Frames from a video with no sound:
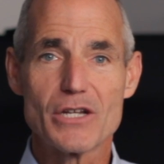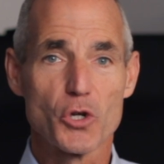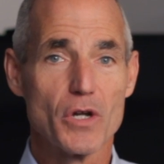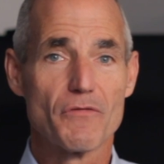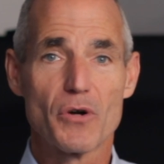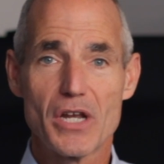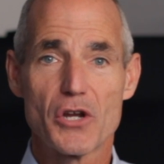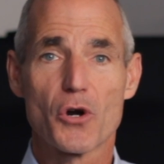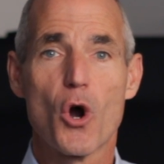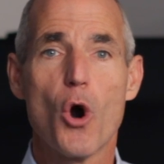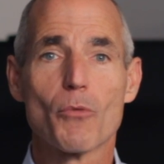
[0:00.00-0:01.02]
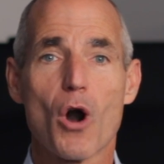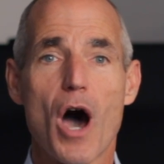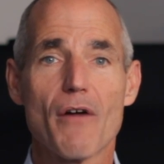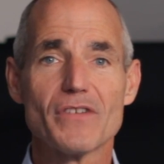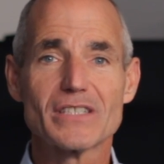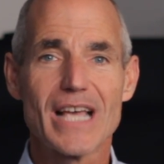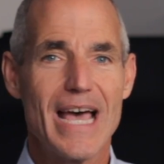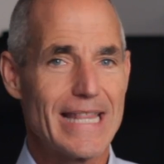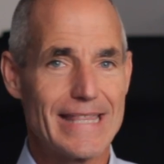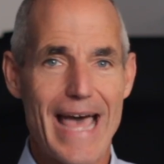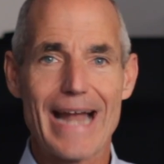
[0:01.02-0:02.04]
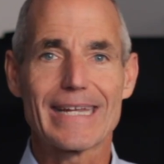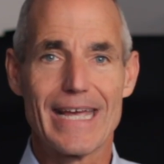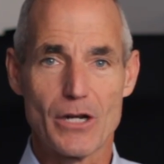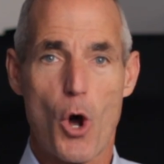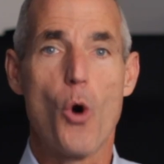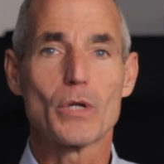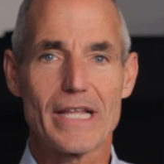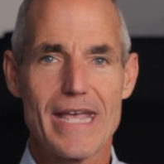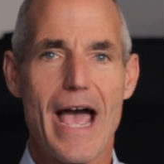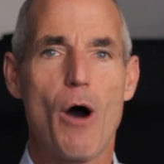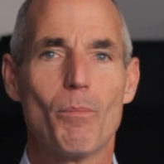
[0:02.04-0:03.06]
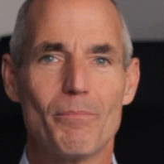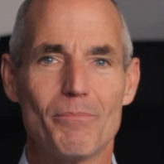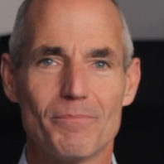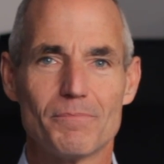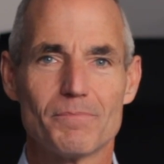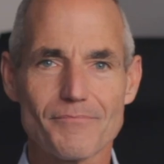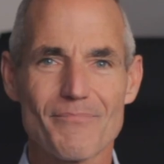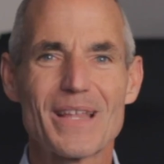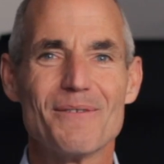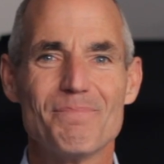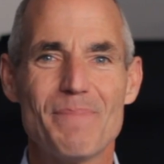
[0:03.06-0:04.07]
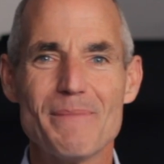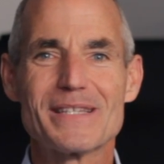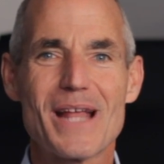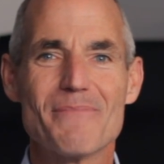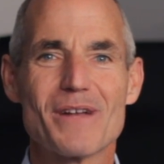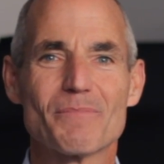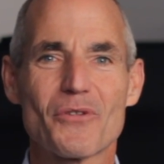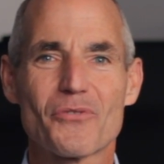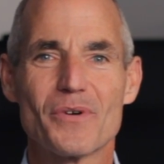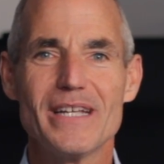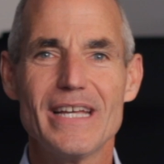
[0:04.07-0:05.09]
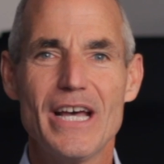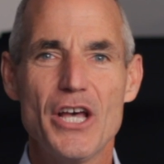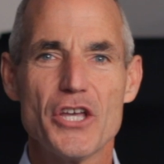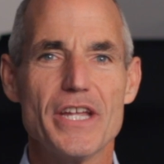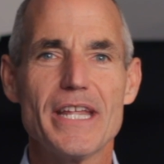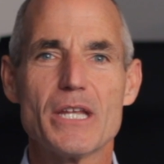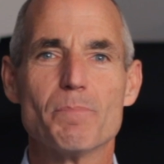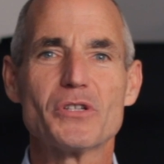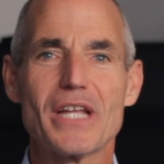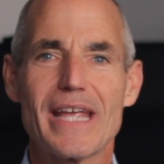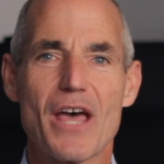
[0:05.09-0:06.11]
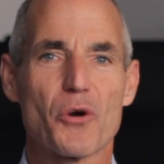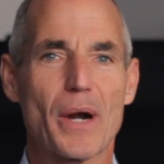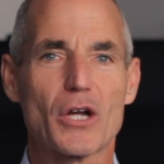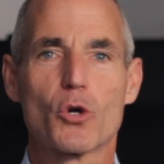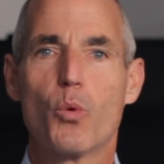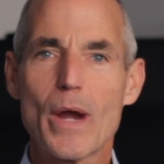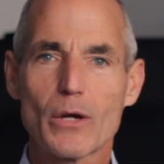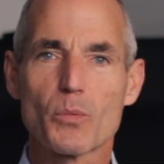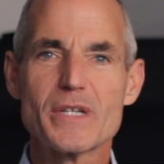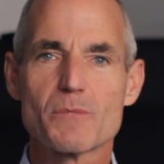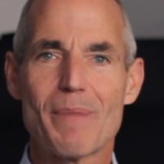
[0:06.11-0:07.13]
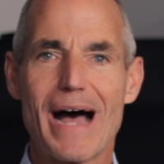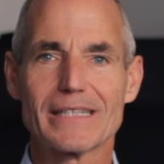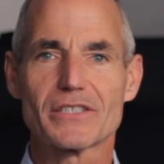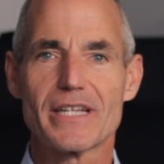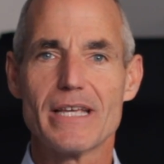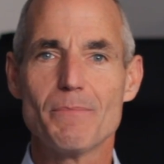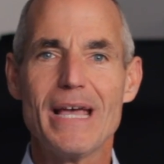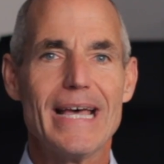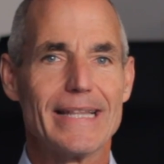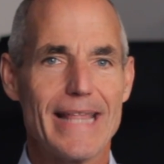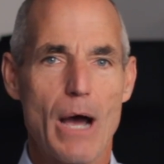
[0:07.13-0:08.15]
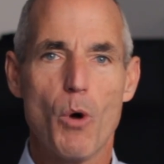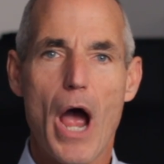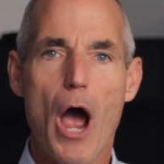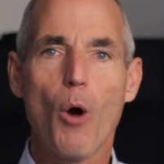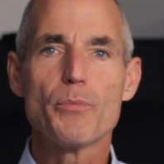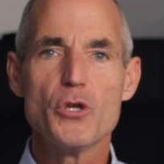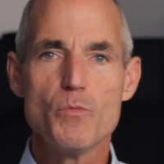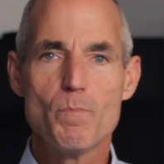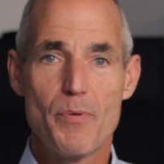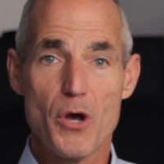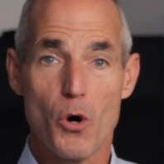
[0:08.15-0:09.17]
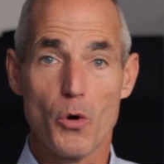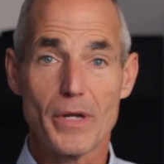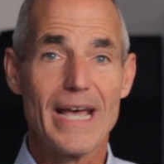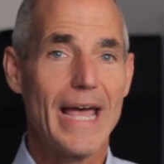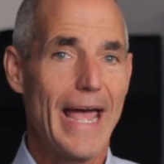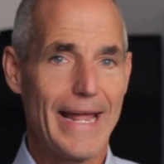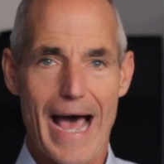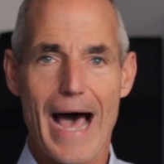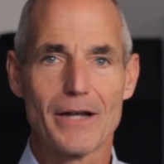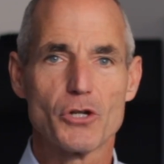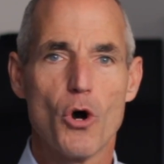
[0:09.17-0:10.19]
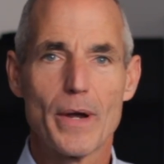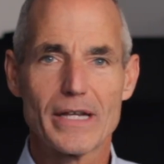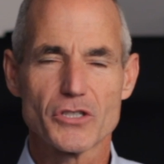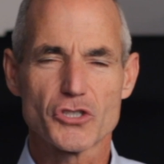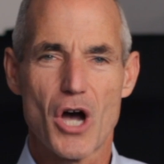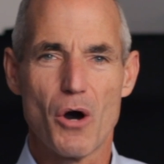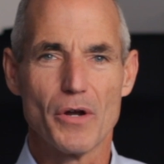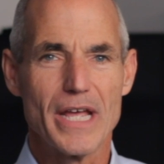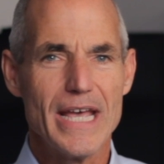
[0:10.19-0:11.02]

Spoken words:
delivery to your home or office, that can only help. Baby step number 3, you need to put together a quick response team that will help you build an ongoing assault.